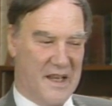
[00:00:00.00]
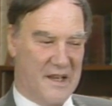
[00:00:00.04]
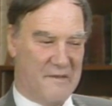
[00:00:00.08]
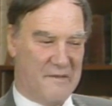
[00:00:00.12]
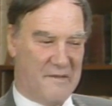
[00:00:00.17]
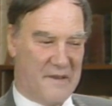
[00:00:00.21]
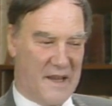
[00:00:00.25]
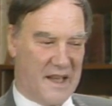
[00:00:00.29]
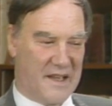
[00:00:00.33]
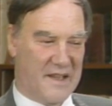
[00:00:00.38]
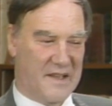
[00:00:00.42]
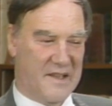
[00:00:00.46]
In
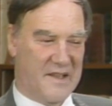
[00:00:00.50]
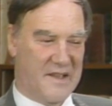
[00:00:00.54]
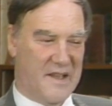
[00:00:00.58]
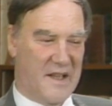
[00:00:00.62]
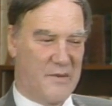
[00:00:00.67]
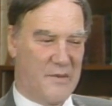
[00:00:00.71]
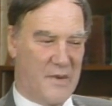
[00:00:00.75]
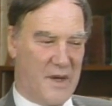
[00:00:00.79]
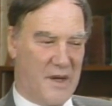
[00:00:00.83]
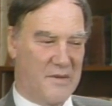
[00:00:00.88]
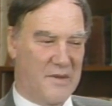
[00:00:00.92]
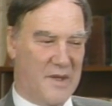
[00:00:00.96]
fact,
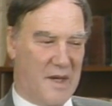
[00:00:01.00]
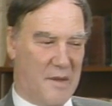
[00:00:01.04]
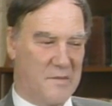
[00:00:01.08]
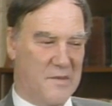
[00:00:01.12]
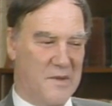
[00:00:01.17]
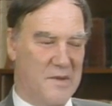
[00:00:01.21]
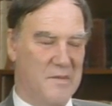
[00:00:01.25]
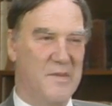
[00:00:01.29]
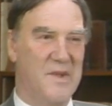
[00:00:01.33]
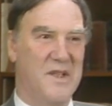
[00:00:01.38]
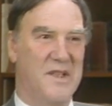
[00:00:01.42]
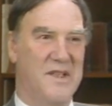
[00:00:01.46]
they wound
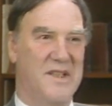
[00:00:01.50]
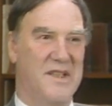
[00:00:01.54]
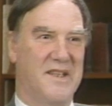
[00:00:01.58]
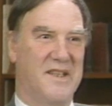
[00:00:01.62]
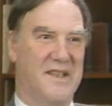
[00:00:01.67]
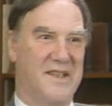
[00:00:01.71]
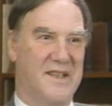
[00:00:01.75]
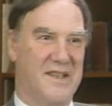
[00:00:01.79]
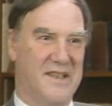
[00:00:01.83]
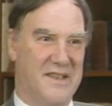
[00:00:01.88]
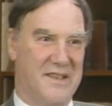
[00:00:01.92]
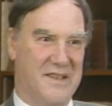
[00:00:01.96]
up the
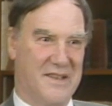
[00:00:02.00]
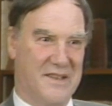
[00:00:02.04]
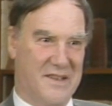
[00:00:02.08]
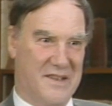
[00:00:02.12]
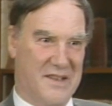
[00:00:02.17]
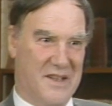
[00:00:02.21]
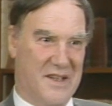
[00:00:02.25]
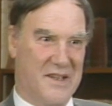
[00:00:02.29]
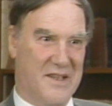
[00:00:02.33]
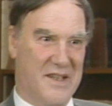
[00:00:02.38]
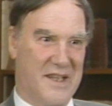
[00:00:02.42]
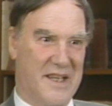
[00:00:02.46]
meeting
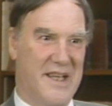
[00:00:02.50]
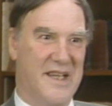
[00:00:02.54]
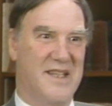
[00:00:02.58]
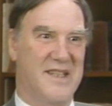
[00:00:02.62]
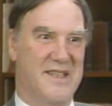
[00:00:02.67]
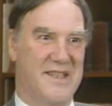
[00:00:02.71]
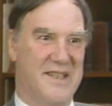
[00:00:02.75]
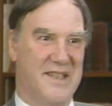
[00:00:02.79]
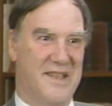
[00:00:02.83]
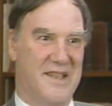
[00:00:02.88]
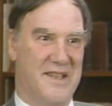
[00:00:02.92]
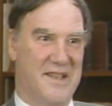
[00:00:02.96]
rather
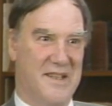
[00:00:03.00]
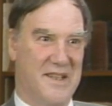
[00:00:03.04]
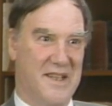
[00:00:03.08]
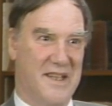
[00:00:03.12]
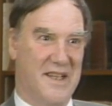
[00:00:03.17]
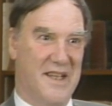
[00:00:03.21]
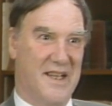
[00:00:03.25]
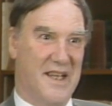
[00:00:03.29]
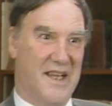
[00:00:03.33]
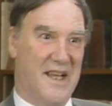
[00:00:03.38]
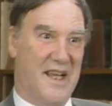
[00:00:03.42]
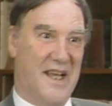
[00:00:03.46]
hastily,
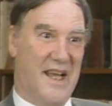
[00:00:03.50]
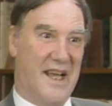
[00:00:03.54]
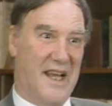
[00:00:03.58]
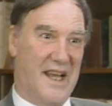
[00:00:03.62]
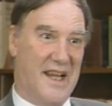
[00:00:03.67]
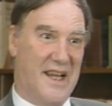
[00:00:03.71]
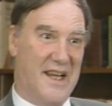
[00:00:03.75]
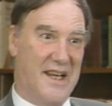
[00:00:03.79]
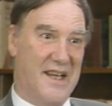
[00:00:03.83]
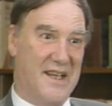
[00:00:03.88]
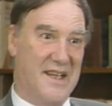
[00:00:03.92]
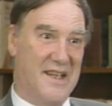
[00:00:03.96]

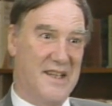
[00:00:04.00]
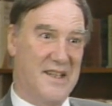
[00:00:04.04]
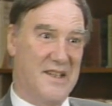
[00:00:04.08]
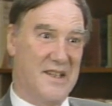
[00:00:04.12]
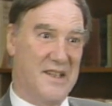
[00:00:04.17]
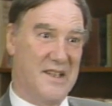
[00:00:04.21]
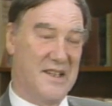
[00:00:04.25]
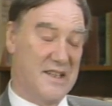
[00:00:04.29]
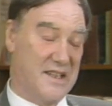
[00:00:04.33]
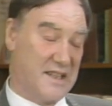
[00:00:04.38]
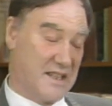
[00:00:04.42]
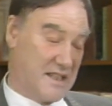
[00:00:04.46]
and
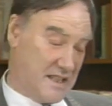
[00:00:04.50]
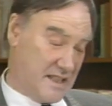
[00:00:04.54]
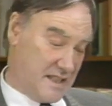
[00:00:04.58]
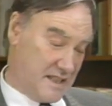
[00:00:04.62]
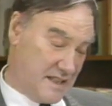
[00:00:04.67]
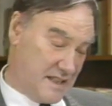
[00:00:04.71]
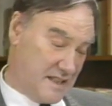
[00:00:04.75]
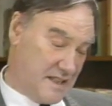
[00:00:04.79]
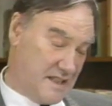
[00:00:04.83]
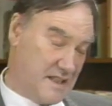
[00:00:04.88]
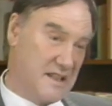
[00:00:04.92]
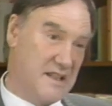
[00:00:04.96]

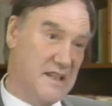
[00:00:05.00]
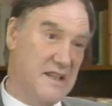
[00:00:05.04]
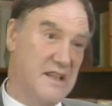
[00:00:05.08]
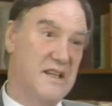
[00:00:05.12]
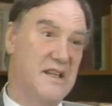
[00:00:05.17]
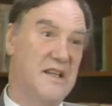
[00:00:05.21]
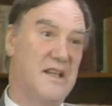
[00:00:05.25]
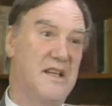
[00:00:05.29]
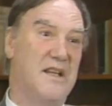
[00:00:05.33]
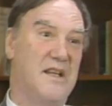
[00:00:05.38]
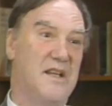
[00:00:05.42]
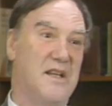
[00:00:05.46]
uh,
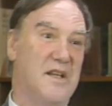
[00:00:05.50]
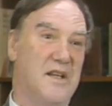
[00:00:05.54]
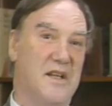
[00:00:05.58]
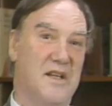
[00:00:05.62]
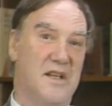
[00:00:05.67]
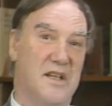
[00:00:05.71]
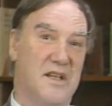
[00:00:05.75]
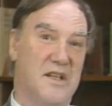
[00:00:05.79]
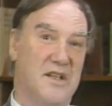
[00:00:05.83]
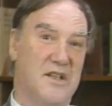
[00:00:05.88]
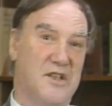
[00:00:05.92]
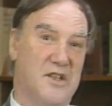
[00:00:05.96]

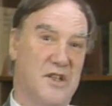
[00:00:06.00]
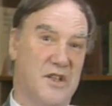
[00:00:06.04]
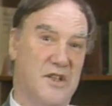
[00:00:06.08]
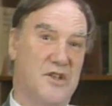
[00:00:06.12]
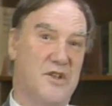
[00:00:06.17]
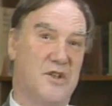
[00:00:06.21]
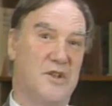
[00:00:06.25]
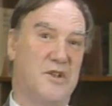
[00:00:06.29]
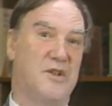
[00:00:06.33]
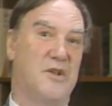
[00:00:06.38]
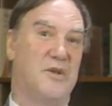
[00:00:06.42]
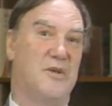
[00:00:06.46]

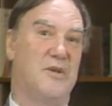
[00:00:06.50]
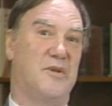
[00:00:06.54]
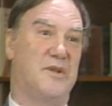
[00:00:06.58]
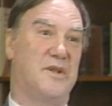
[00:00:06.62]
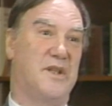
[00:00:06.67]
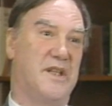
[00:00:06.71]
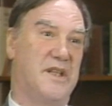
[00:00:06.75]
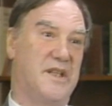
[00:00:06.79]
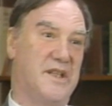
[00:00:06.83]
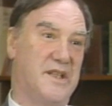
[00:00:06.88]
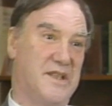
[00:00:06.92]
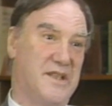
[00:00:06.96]
Churchill
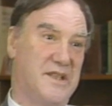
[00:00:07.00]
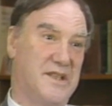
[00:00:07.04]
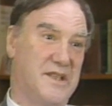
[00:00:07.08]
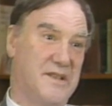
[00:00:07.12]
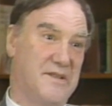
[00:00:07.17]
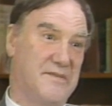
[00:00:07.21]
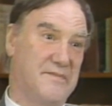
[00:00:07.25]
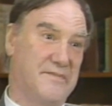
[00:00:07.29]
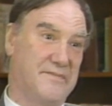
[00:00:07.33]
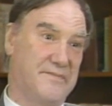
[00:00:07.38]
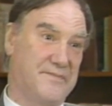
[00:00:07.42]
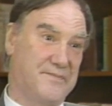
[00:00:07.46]
told
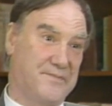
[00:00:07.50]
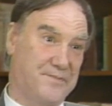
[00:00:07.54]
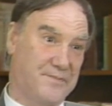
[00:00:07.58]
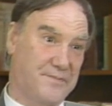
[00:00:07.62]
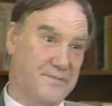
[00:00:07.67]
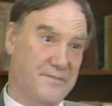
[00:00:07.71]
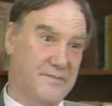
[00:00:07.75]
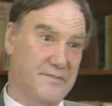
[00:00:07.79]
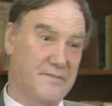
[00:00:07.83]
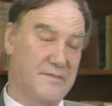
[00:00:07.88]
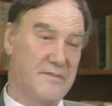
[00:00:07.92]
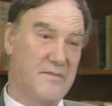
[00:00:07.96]
his
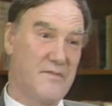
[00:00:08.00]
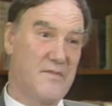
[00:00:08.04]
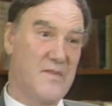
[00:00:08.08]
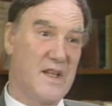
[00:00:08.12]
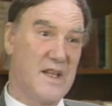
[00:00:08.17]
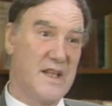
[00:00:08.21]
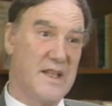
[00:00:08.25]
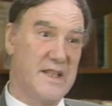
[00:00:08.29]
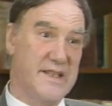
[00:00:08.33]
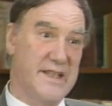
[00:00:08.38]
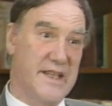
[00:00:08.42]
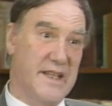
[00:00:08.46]

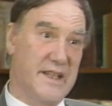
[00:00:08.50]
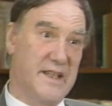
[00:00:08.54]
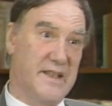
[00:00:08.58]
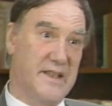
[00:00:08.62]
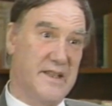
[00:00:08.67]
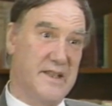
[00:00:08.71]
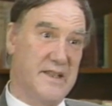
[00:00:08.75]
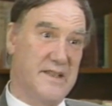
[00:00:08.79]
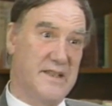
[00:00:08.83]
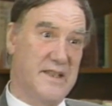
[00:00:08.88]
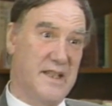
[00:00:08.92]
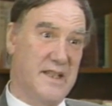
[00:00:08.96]

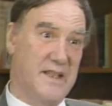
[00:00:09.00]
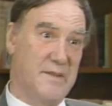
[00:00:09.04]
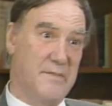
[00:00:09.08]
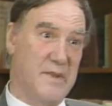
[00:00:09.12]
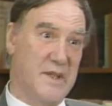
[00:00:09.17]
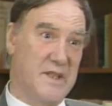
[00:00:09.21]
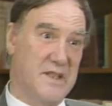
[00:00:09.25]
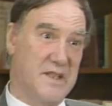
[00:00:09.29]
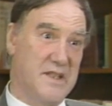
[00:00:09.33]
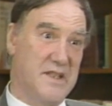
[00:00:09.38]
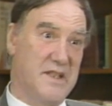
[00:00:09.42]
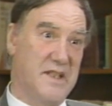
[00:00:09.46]
secretaries that the
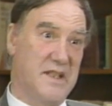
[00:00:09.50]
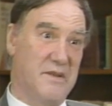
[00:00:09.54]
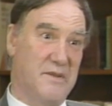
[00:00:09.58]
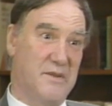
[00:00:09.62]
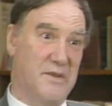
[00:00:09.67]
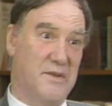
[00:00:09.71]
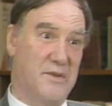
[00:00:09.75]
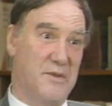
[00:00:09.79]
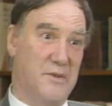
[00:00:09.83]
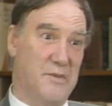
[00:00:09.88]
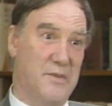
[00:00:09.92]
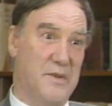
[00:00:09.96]
best
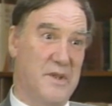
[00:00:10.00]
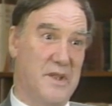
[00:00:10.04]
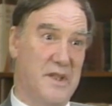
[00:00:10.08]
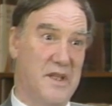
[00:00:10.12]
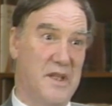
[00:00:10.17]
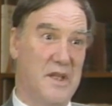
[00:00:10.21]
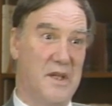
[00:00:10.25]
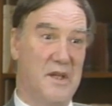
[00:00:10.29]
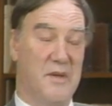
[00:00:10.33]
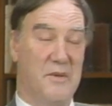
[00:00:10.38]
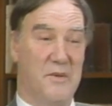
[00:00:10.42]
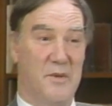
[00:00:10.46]
thing to
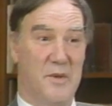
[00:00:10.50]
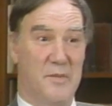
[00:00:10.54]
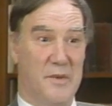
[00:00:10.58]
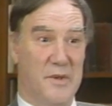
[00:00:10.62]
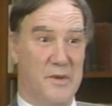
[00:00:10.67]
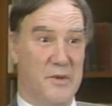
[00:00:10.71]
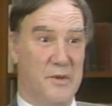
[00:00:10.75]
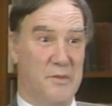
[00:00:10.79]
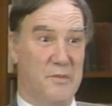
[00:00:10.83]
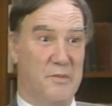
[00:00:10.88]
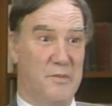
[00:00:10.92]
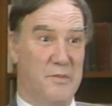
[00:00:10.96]
be would
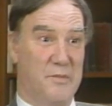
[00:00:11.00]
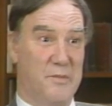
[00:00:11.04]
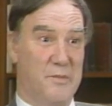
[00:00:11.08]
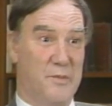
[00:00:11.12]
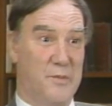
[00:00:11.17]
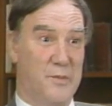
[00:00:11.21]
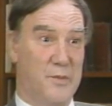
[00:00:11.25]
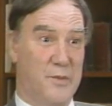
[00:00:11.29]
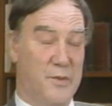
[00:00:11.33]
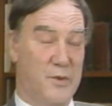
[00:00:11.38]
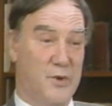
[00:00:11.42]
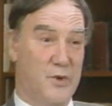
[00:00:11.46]
be to,
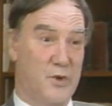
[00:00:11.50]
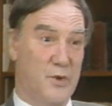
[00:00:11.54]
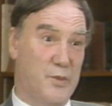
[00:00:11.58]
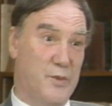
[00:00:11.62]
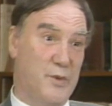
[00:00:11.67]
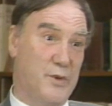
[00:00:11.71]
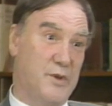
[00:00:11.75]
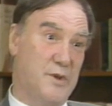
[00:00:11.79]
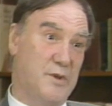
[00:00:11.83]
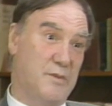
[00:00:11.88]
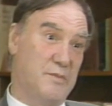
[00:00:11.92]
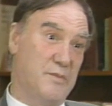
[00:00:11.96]
to
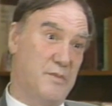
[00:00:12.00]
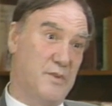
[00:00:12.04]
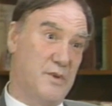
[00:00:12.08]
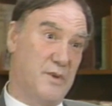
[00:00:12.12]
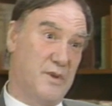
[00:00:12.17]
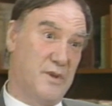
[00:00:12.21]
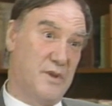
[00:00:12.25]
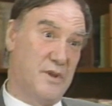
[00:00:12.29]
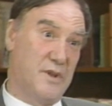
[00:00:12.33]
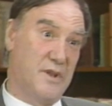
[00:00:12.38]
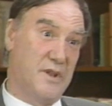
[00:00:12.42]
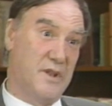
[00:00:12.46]
put
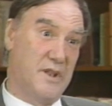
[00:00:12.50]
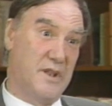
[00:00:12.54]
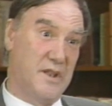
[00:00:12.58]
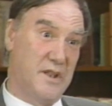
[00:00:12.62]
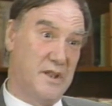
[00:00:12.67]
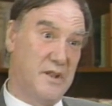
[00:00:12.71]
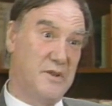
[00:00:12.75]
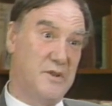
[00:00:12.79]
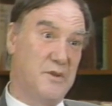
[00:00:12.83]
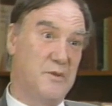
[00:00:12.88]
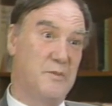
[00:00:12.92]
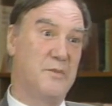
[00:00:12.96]
Bohr
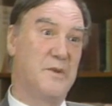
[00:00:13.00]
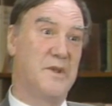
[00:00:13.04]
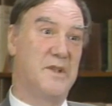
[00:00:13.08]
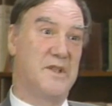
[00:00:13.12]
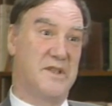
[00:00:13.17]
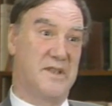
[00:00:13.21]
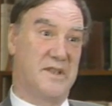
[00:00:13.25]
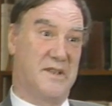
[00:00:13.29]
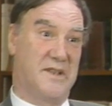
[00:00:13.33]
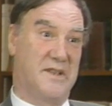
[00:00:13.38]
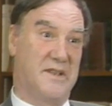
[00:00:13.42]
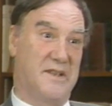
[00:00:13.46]
into
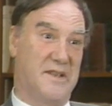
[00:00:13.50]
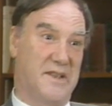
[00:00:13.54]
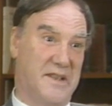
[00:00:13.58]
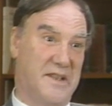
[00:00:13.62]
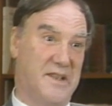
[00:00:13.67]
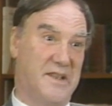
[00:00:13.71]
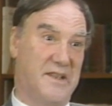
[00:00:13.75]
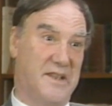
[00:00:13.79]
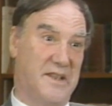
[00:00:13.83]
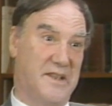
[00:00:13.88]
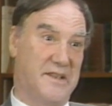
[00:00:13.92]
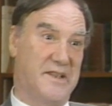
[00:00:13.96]
prison
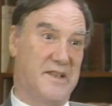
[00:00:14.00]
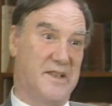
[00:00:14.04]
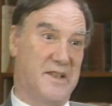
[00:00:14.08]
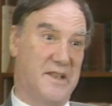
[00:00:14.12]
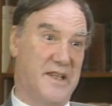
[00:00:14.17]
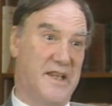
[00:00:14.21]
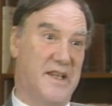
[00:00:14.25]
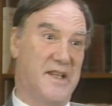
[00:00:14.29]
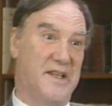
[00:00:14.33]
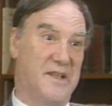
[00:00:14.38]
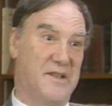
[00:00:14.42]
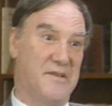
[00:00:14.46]
till
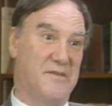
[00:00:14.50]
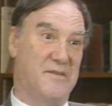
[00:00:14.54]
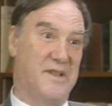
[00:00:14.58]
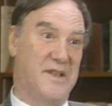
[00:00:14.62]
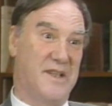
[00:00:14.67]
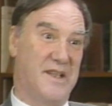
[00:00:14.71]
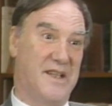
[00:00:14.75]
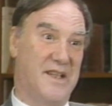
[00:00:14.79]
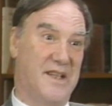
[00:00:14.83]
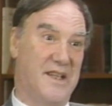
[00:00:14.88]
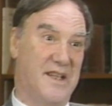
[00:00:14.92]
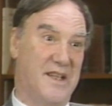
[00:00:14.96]
the end of
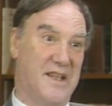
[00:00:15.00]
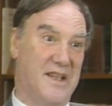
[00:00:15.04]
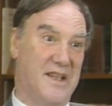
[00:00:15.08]
the,